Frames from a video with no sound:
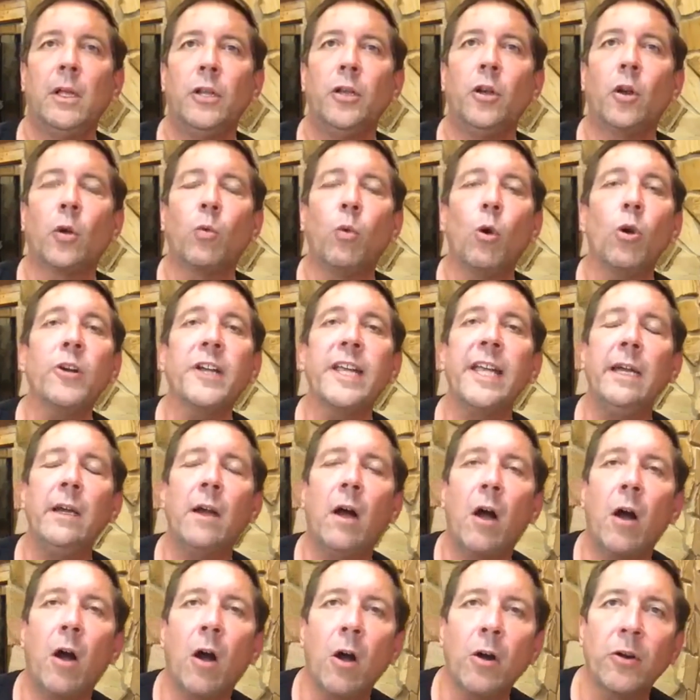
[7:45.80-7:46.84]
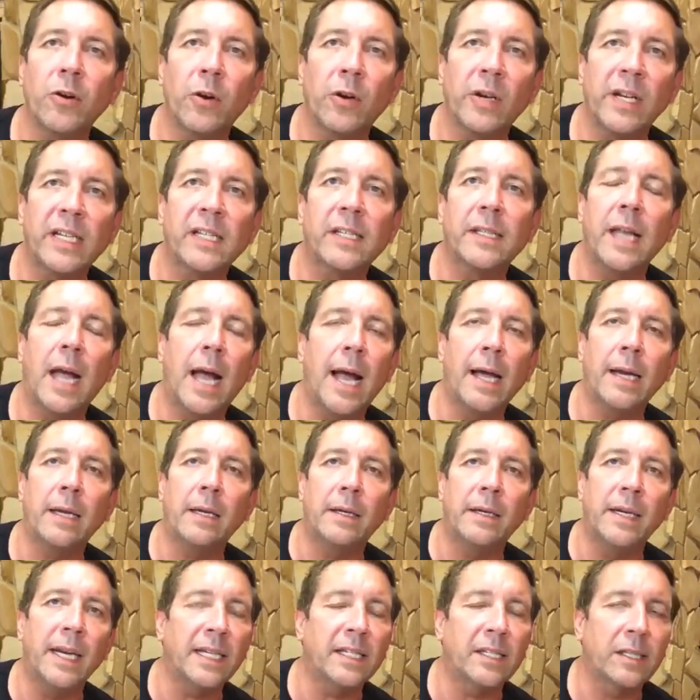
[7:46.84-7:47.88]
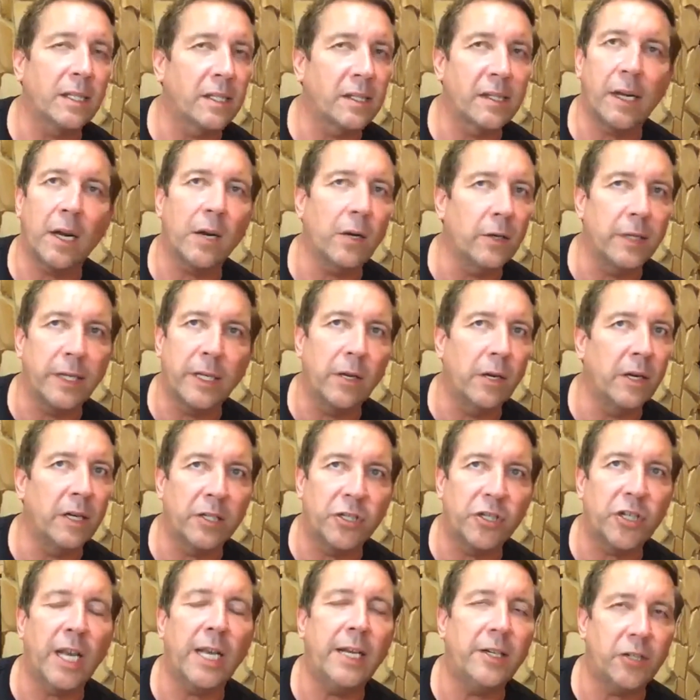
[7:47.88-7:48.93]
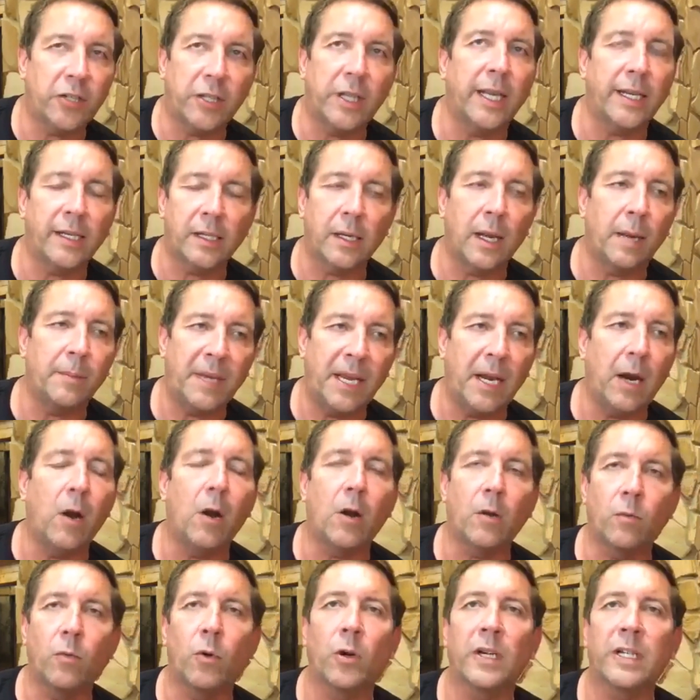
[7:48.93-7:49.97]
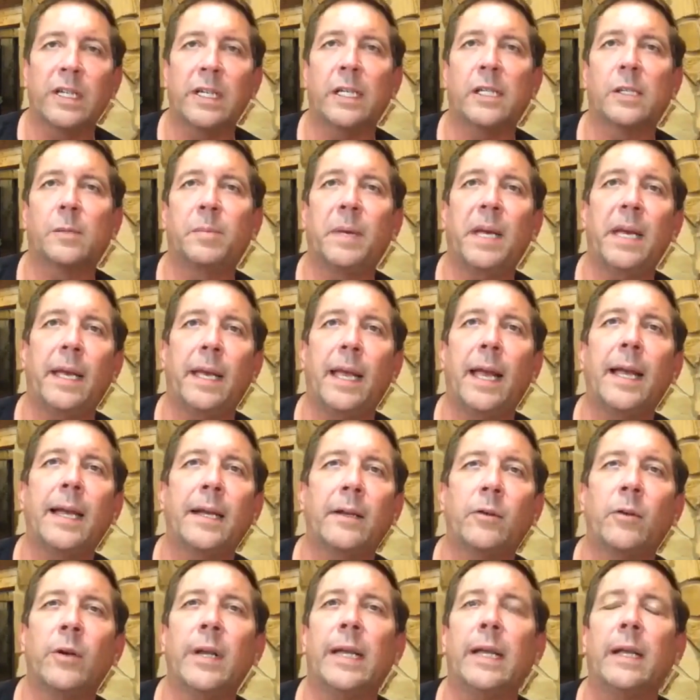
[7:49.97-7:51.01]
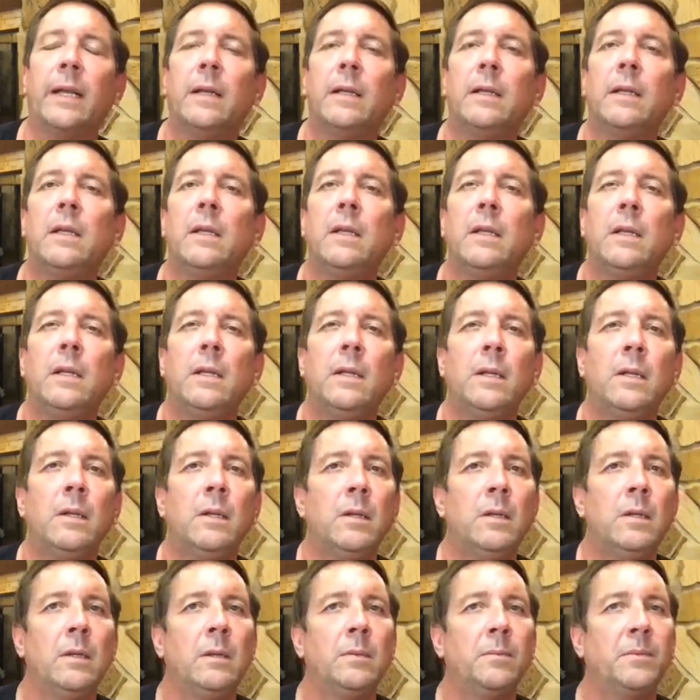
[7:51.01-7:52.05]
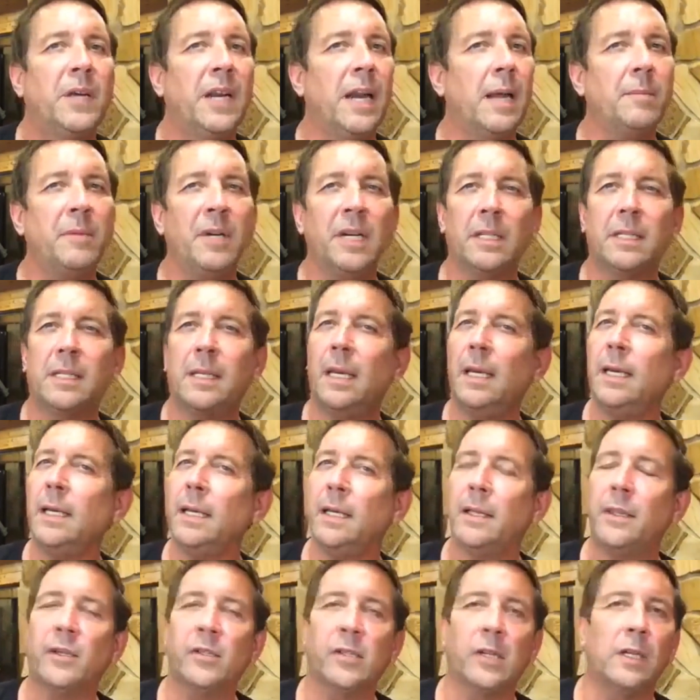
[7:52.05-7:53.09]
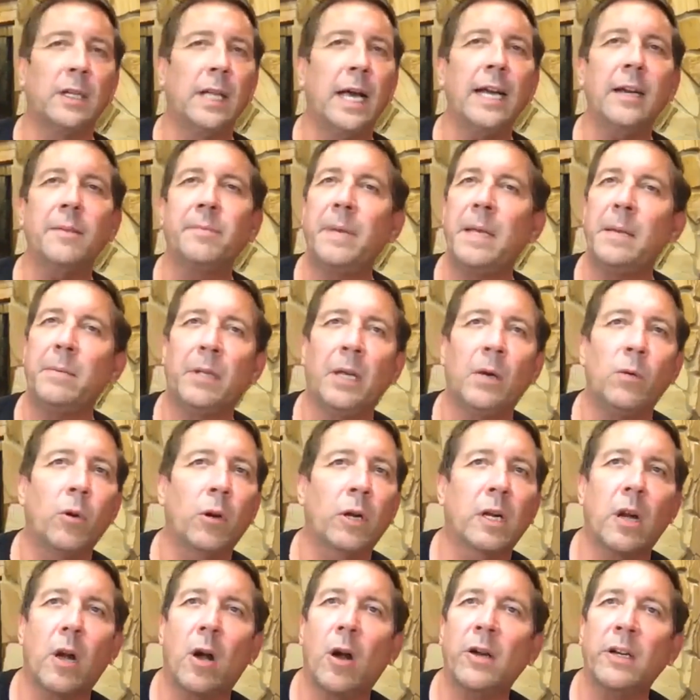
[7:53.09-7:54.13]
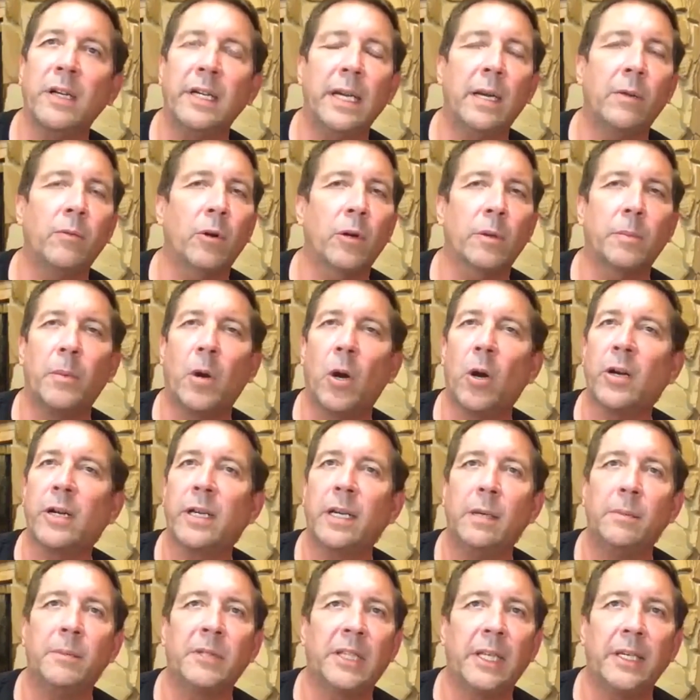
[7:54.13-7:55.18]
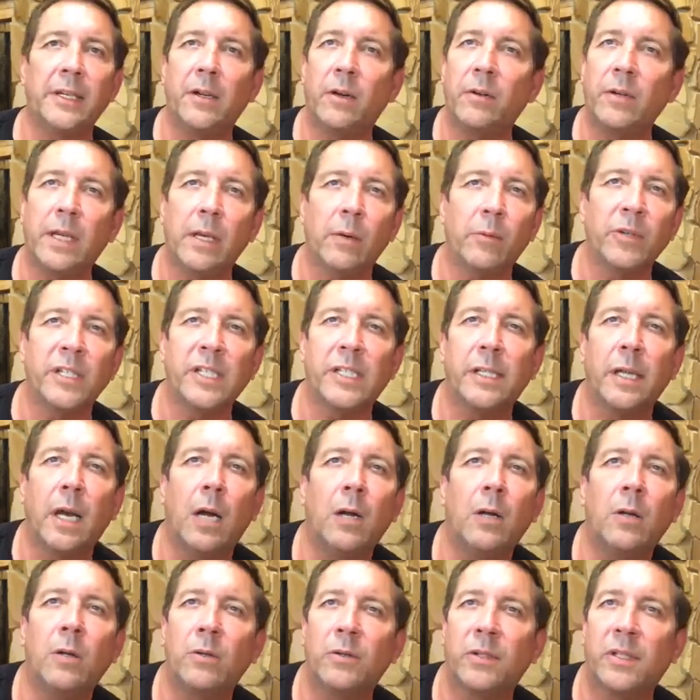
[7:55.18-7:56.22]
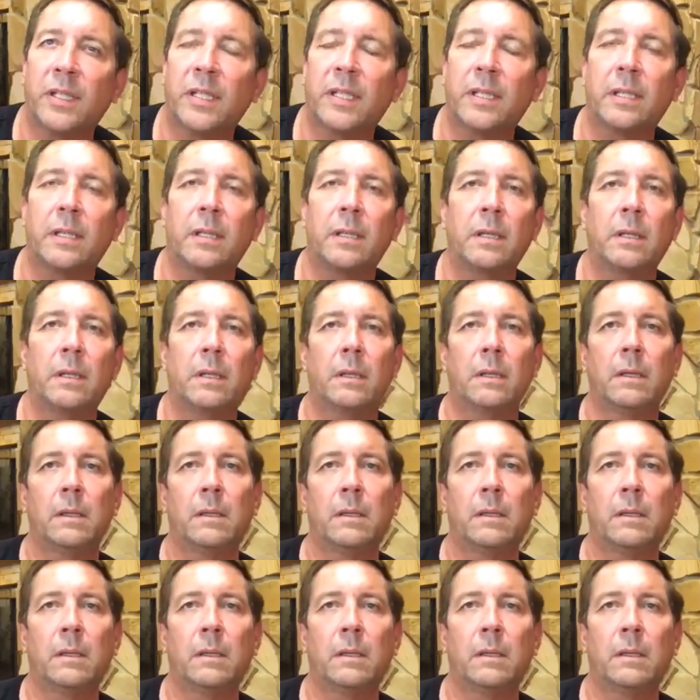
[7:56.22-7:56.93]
Your working harder is not necessarily going to change things. I mean, hard work does pay. I agree. But I'm going to tell you, there's a lot of people that work hard in network marketing, but they don't get results.